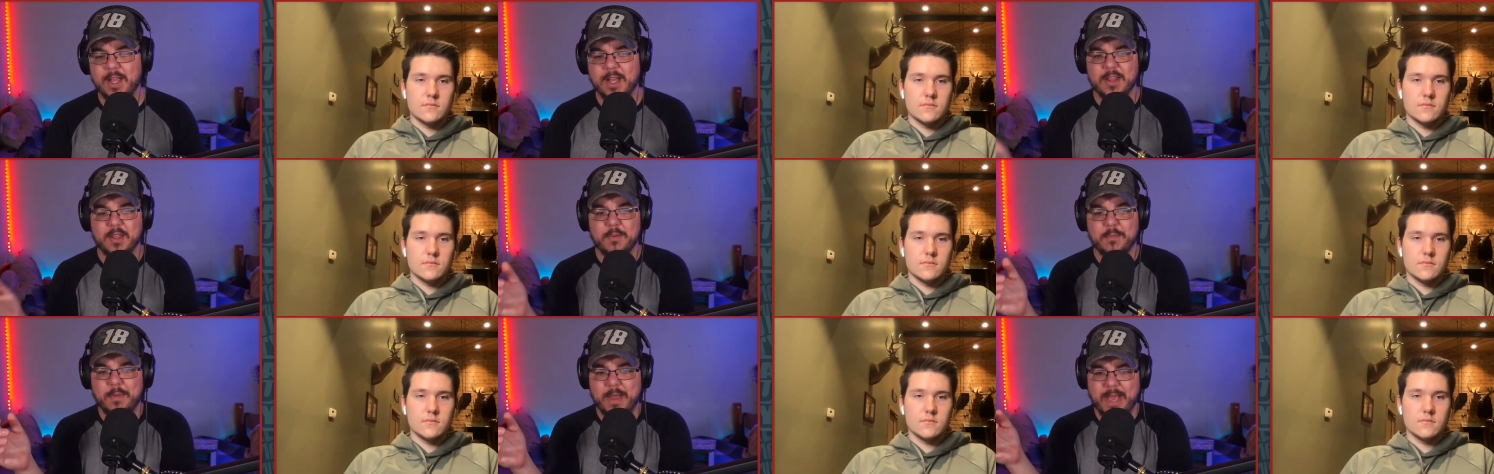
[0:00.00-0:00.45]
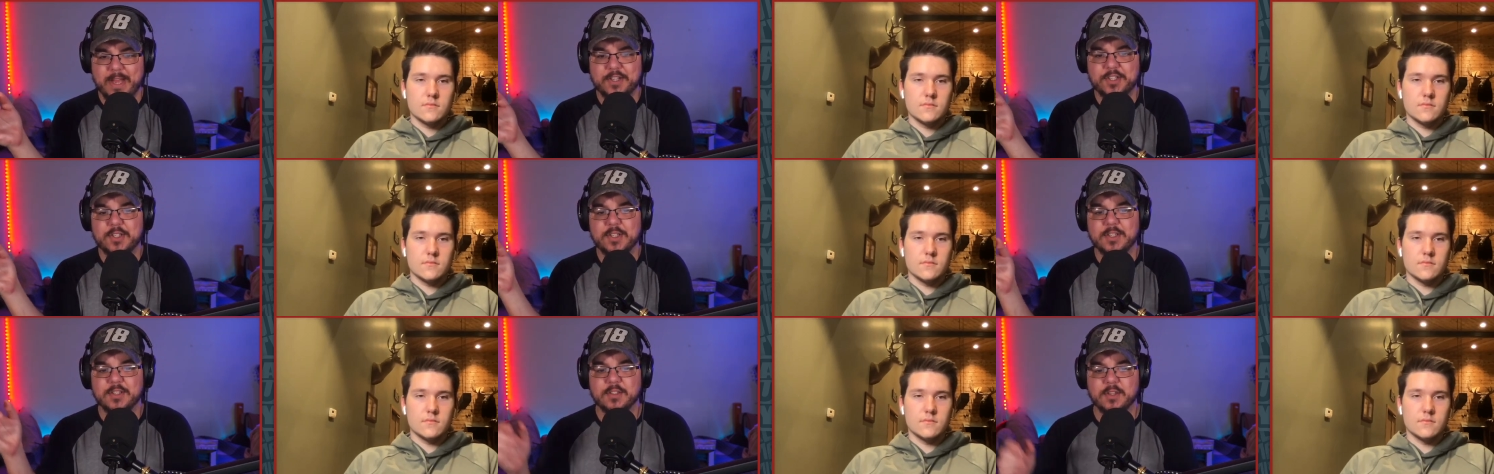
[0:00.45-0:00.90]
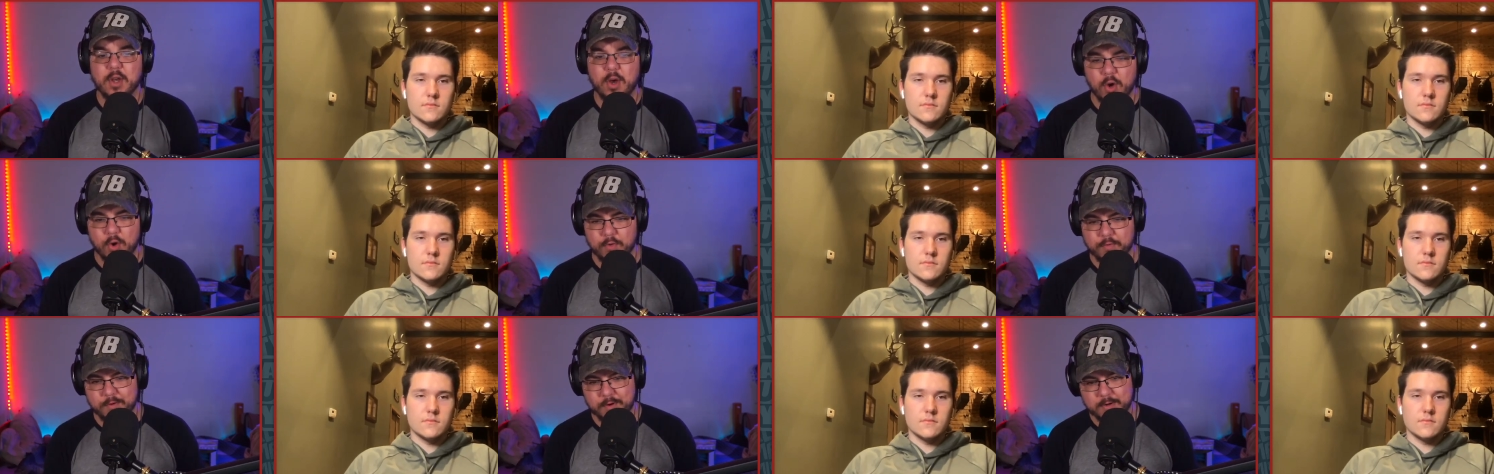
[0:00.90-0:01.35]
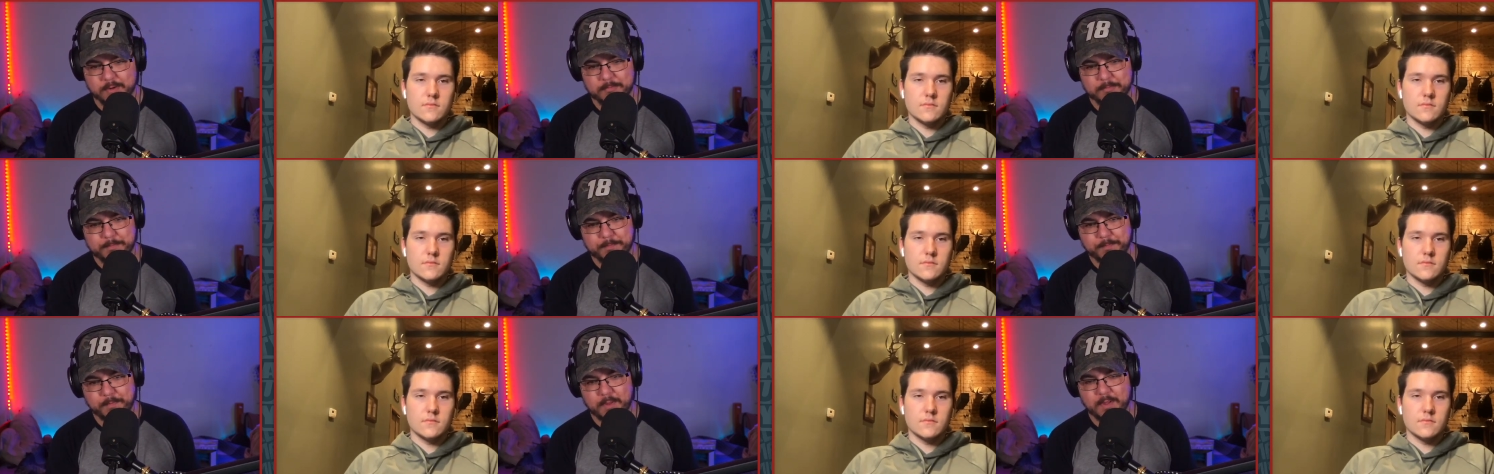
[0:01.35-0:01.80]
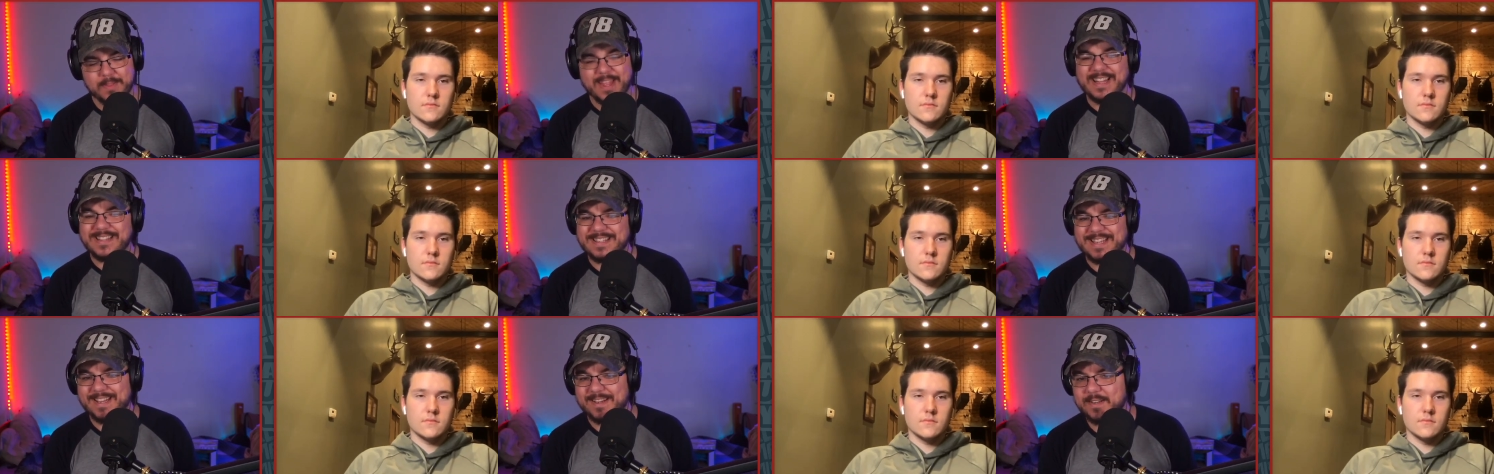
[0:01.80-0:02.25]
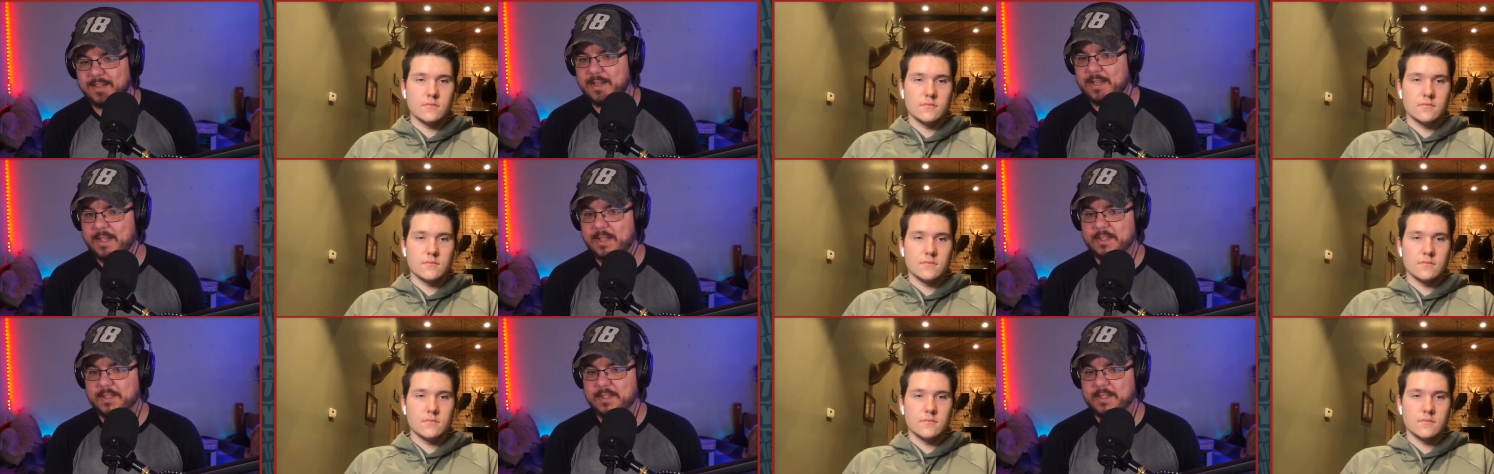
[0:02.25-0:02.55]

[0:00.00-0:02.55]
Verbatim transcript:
Speaker 1: and the match is over. And that's it.